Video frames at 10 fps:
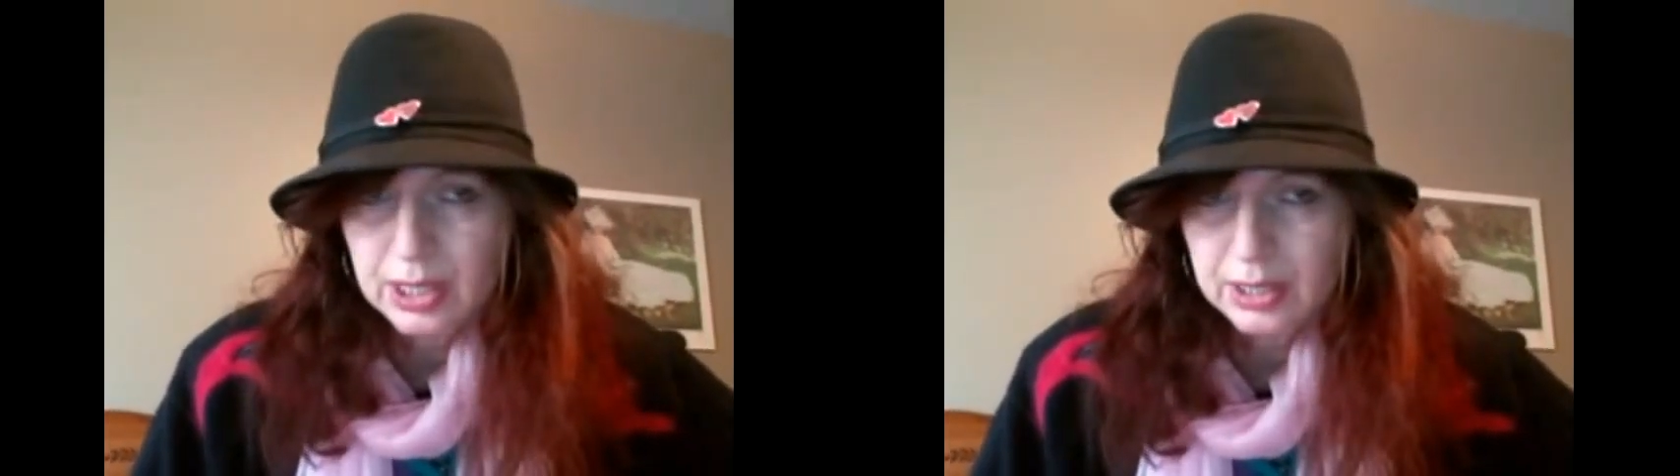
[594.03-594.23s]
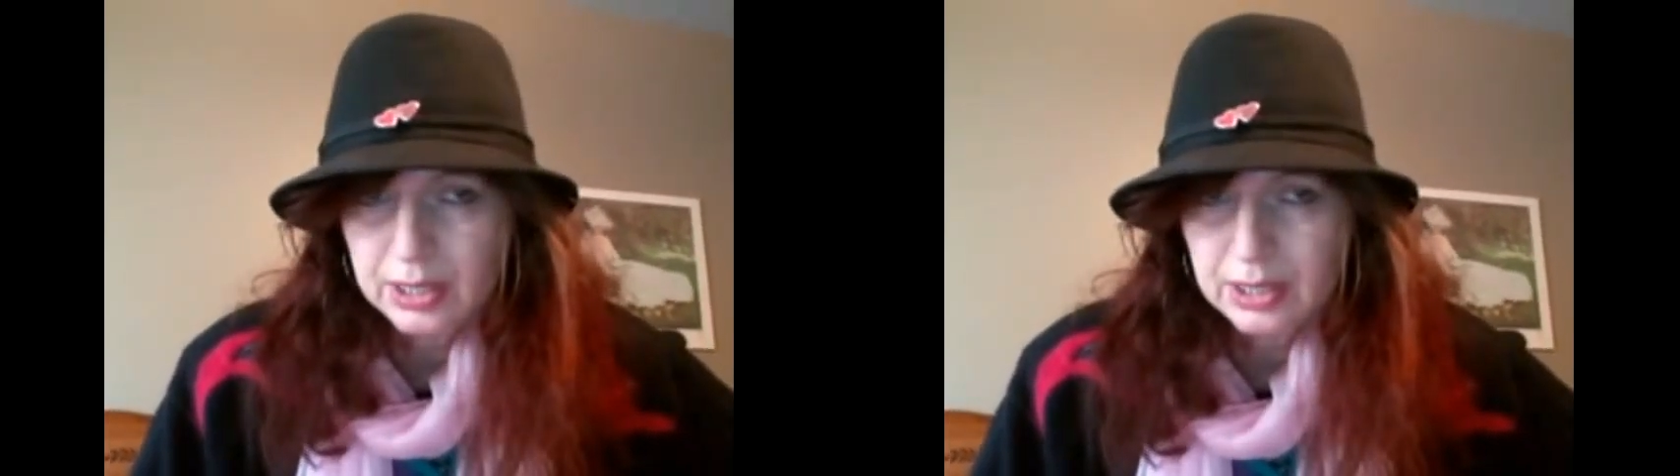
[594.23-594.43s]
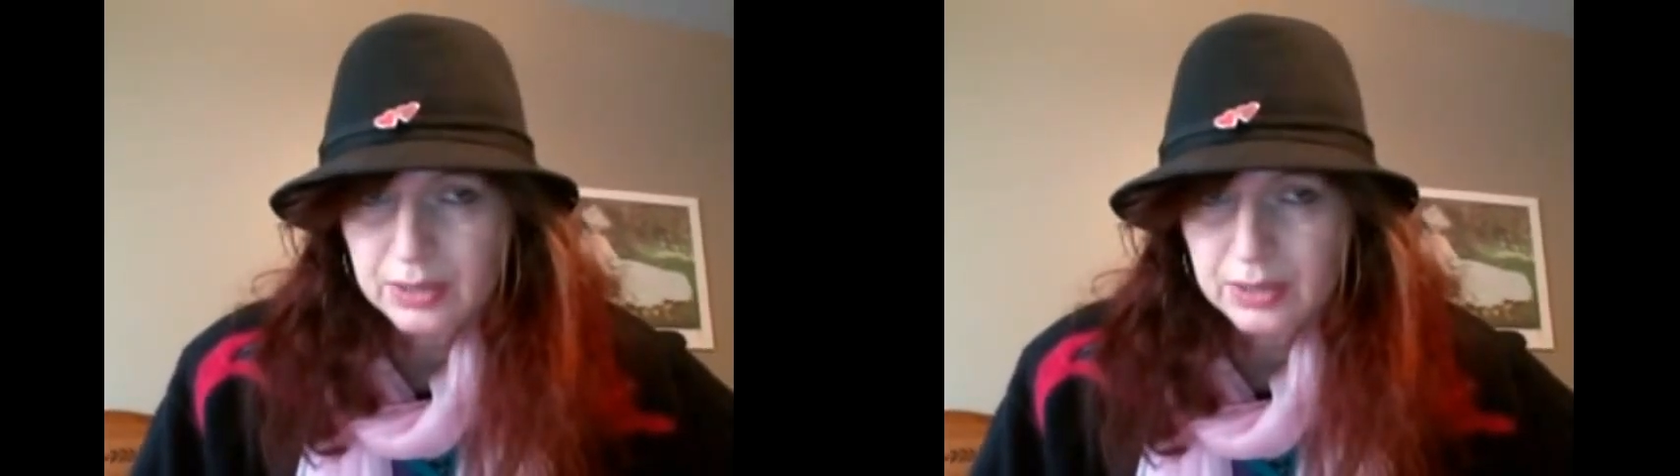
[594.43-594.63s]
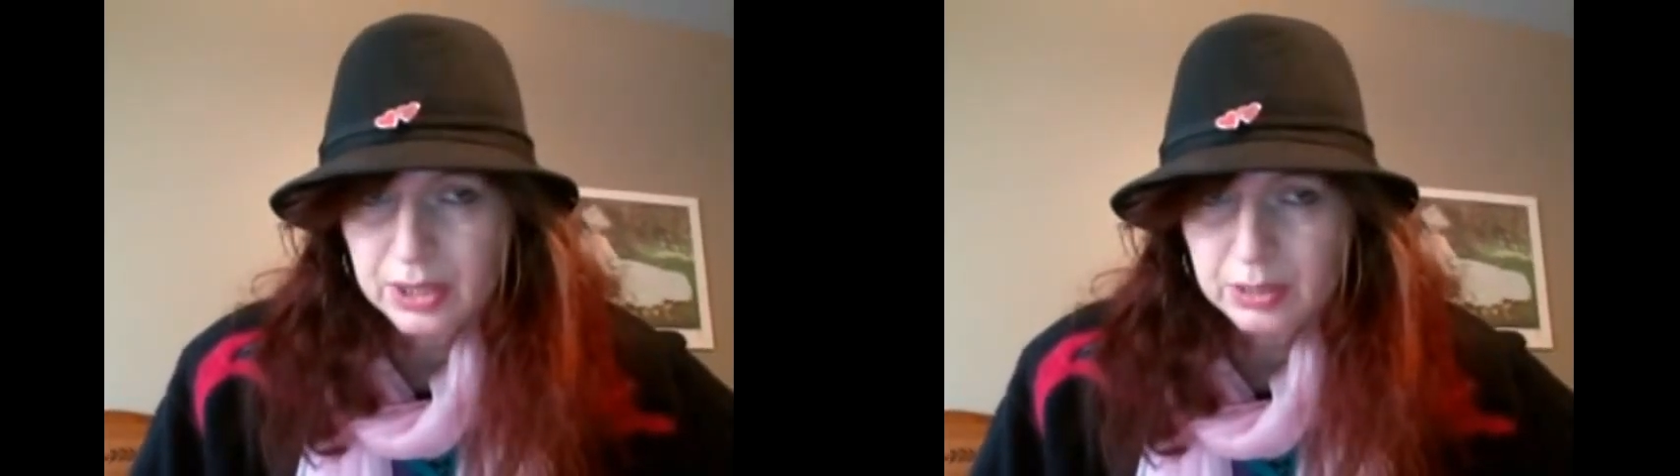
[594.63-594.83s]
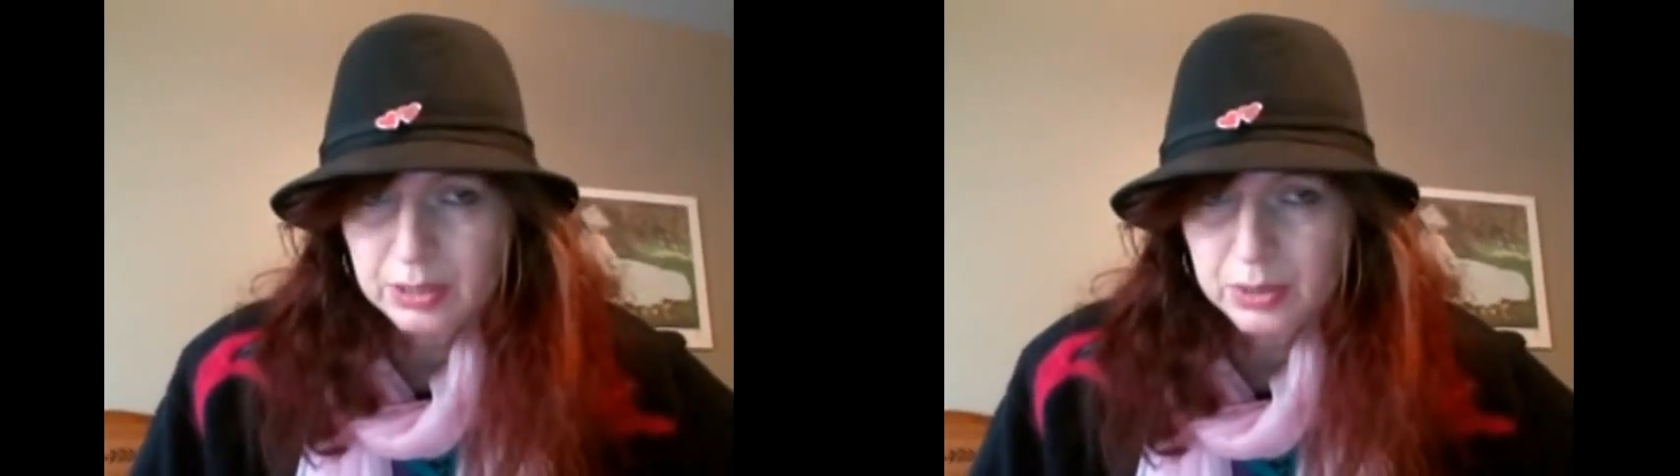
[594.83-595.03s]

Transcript: and that's really